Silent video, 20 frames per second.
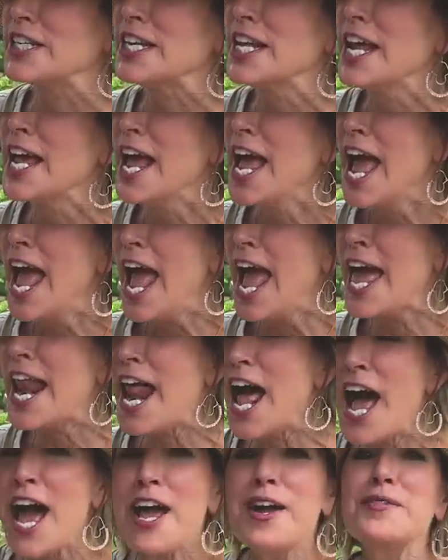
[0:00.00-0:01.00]
Love.
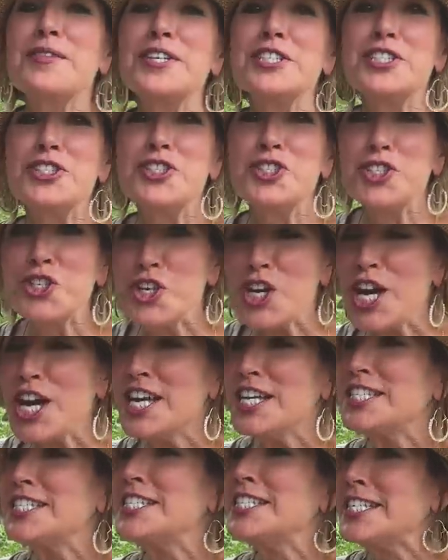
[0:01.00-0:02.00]
And I was
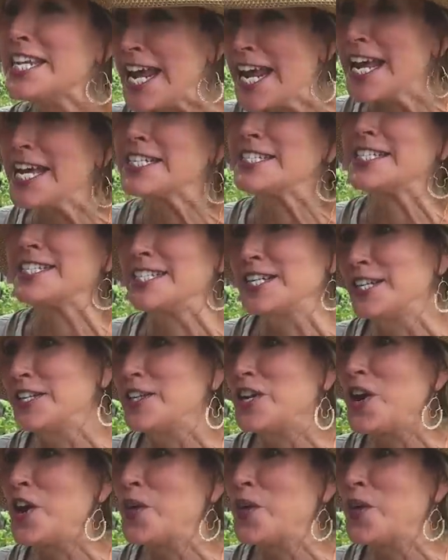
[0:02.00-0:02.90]
just dancing